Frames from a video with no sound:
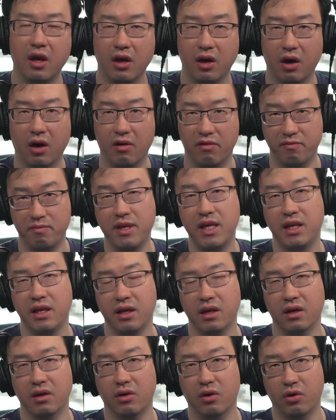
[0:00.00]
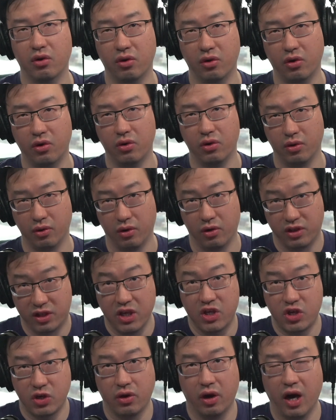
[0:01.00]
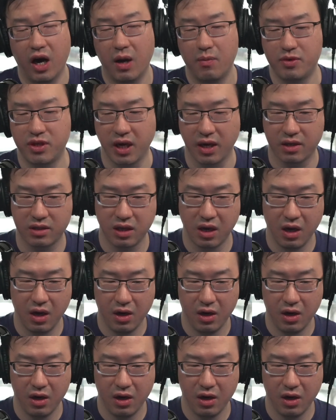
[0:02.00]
of media or digital objects.